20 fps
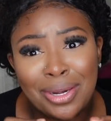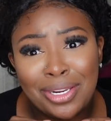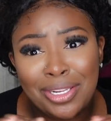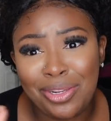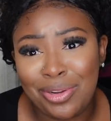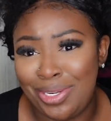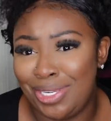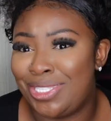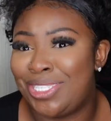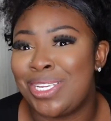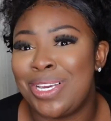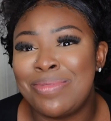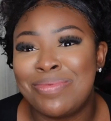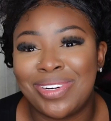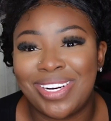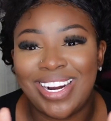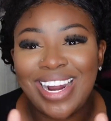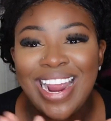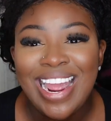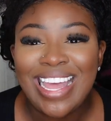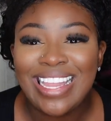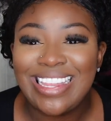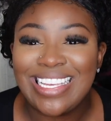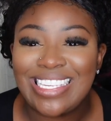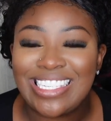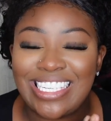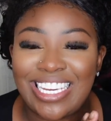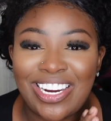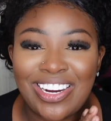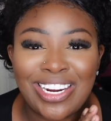YouTuber
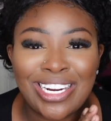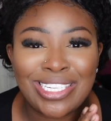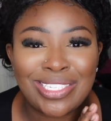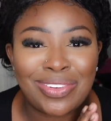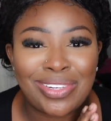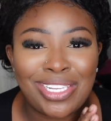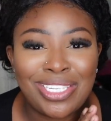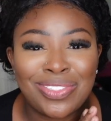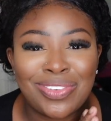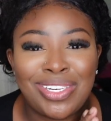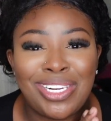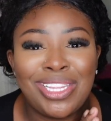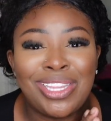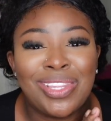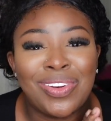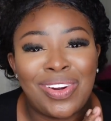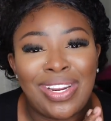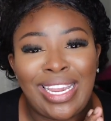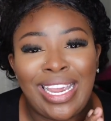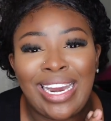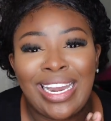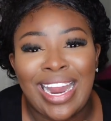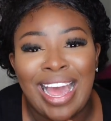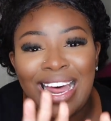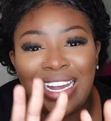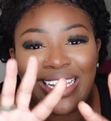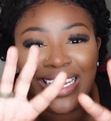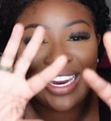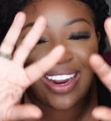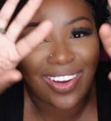this year in twenty twenty-three and
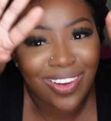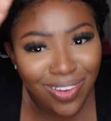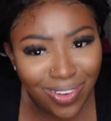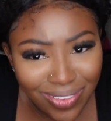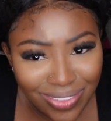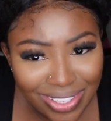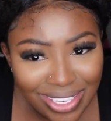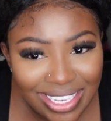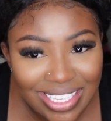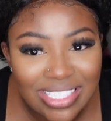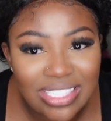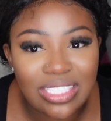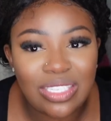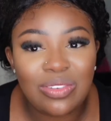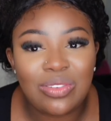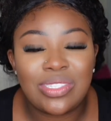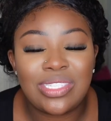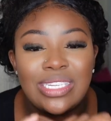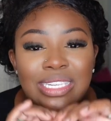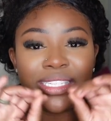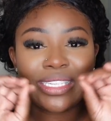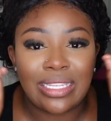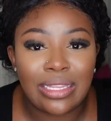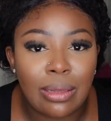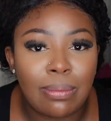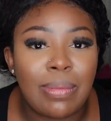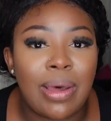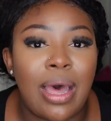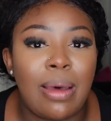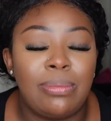not let all the excuses and
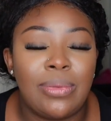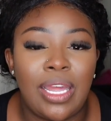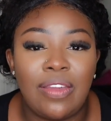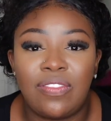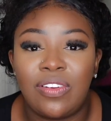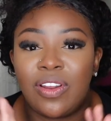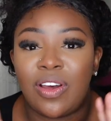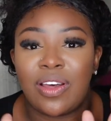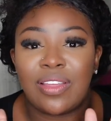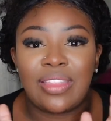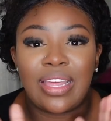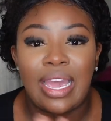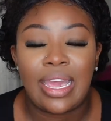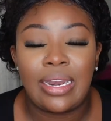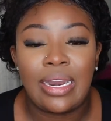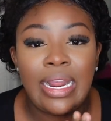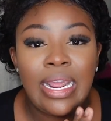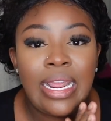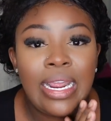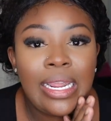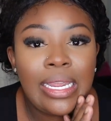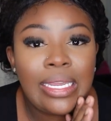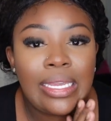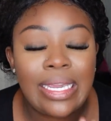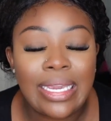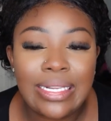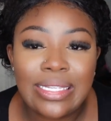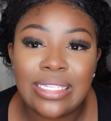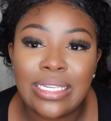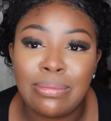the mom life and all that
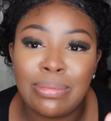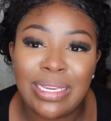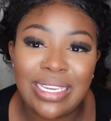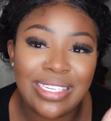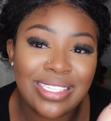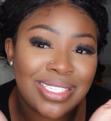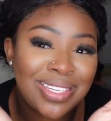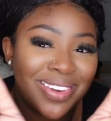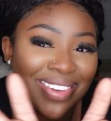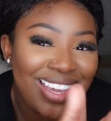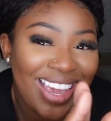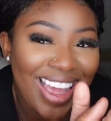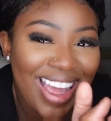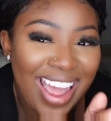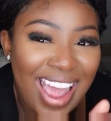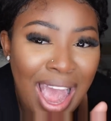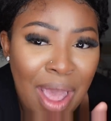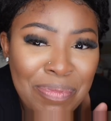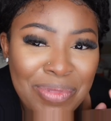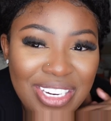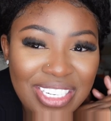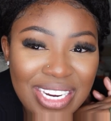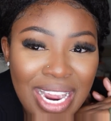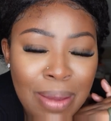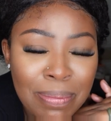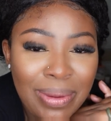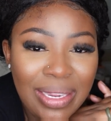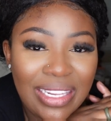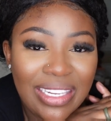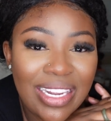get to me. So yeah, happy
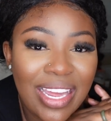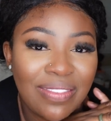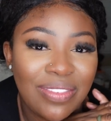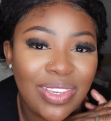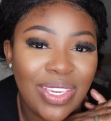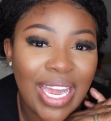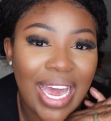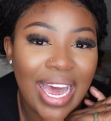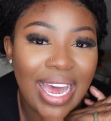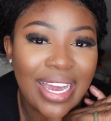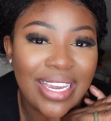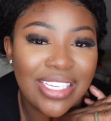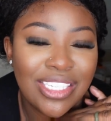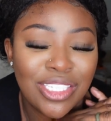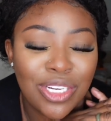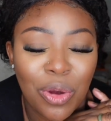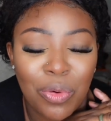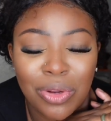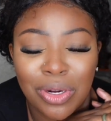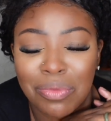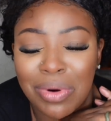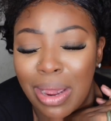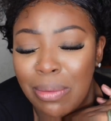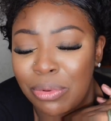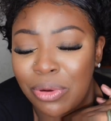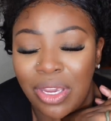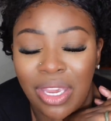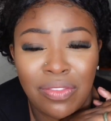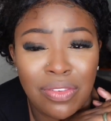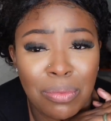shopping. Love you guys. Don't want to
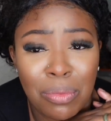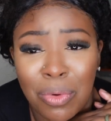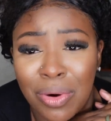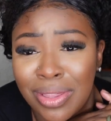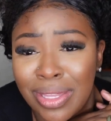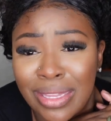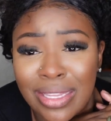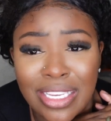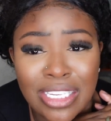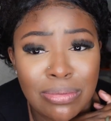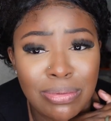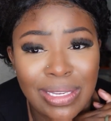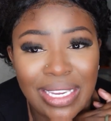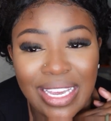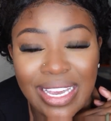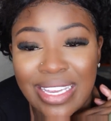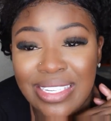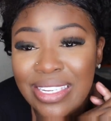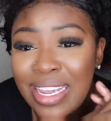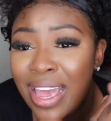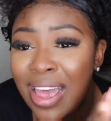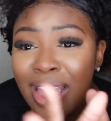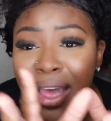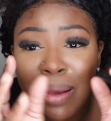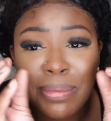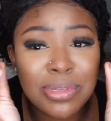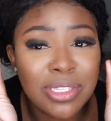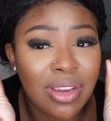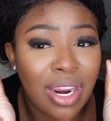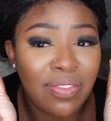ramble even more than this because
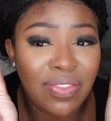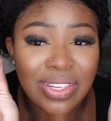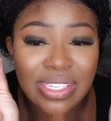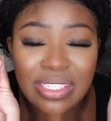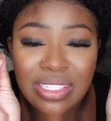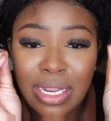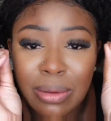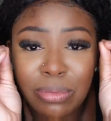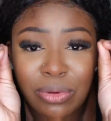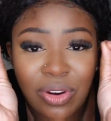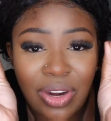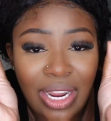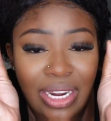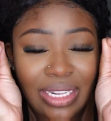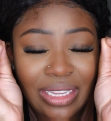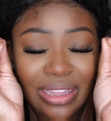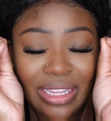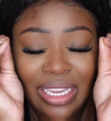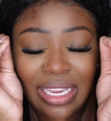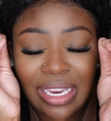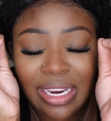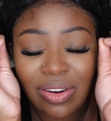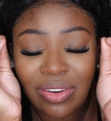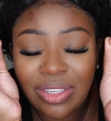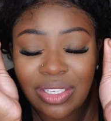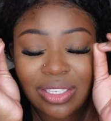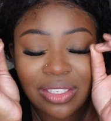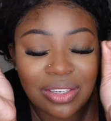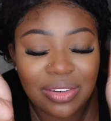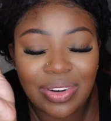I'm sorry if I stumbled or anything or
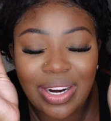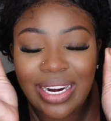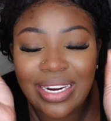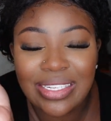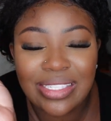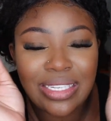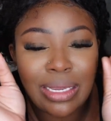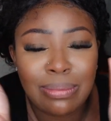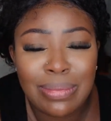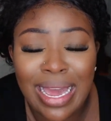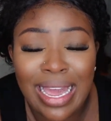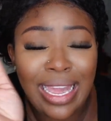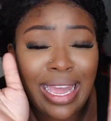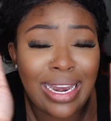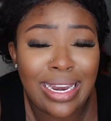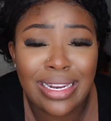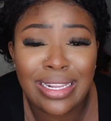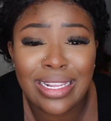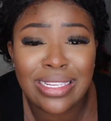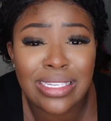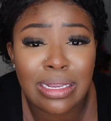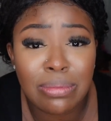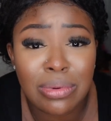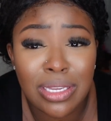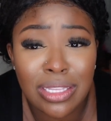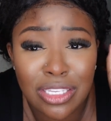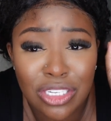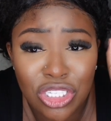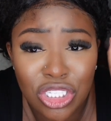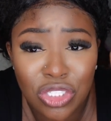look crazy. I'm not editing this. I'm
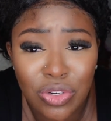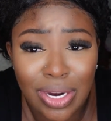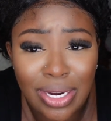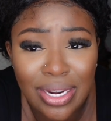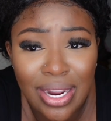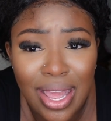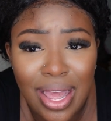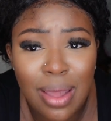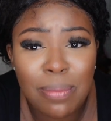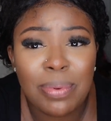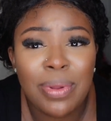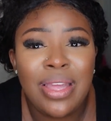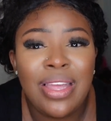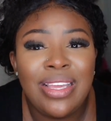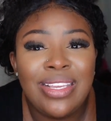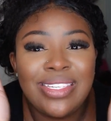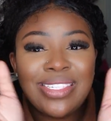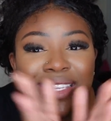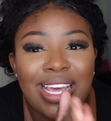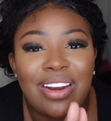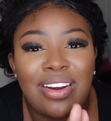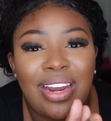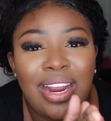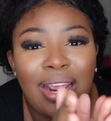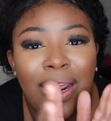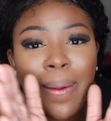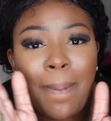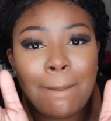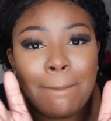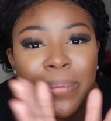getting this straight up.
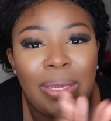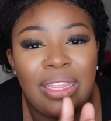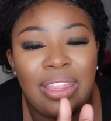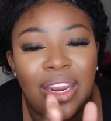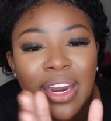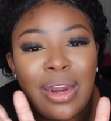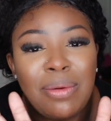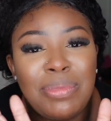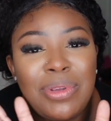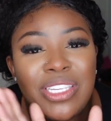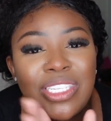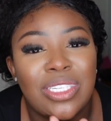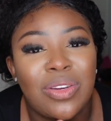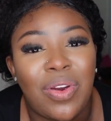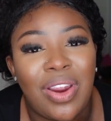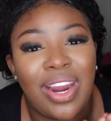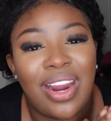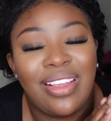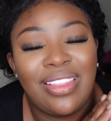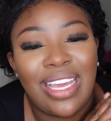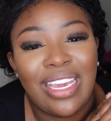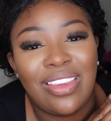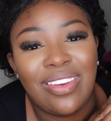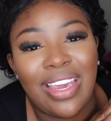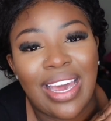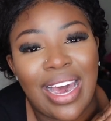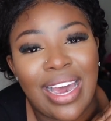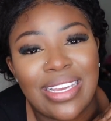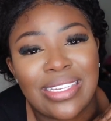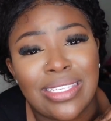Saturday, be there, be square. Thank you
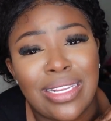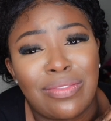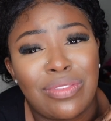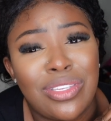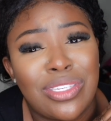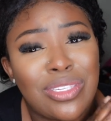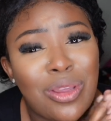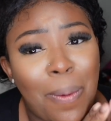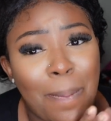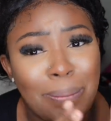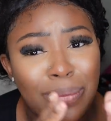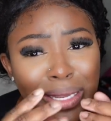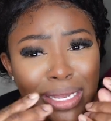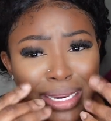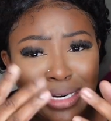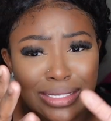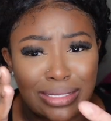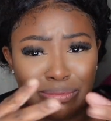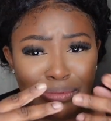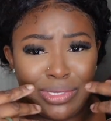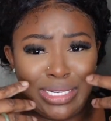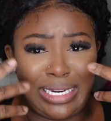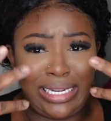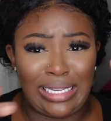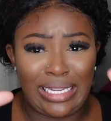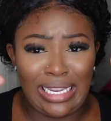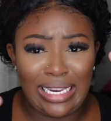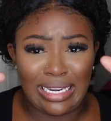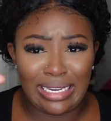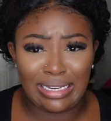guys. Love you so much. I'm
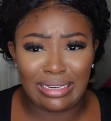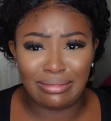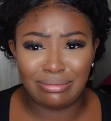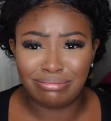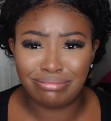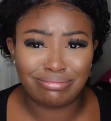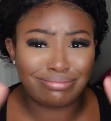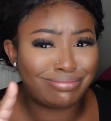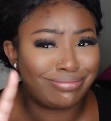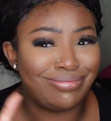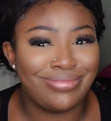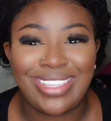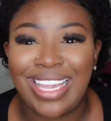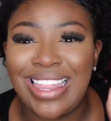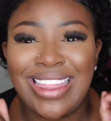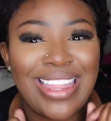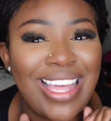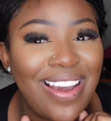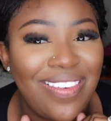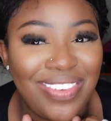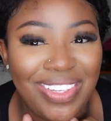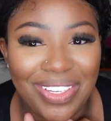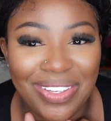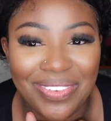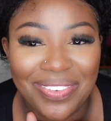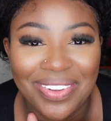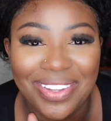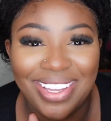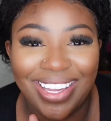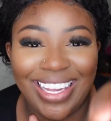gleating. Love
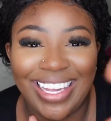you.